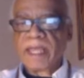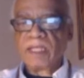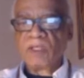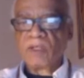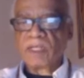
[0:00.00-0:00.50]

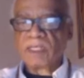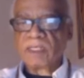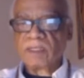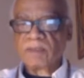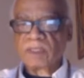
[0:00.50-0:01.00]
and you
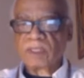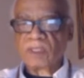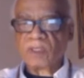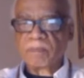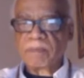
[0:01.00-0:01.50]
can
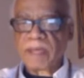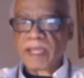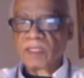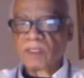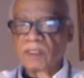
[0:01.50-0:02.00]
just look
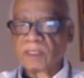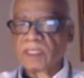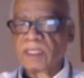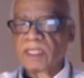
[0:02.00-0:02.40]
back and you can see